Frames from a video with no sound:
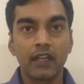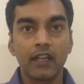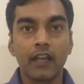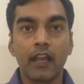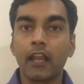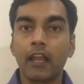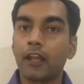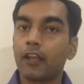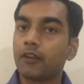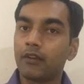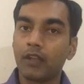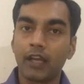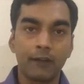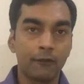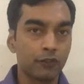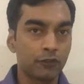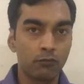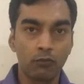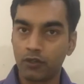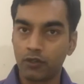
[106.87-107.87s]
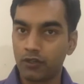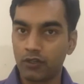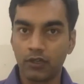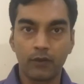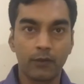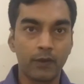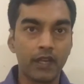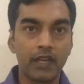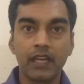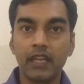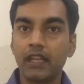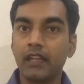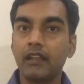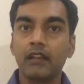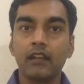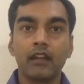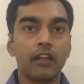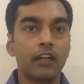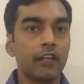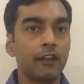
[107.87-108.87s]
And I was put into training,
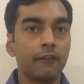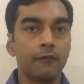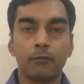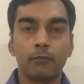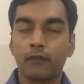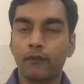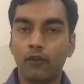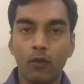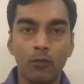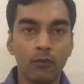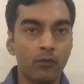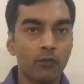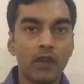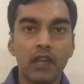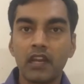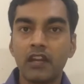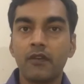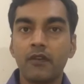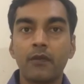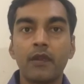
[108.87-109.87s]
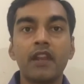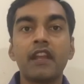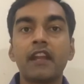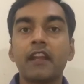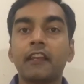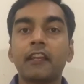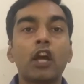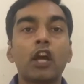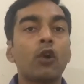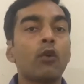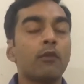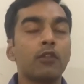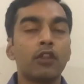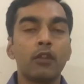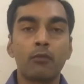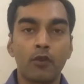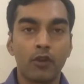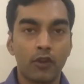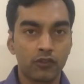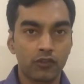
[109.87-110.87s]
I have performed well in training and now on the
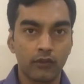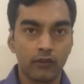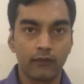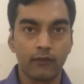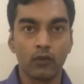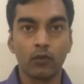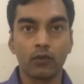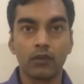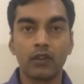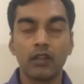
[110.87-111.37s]
production floor.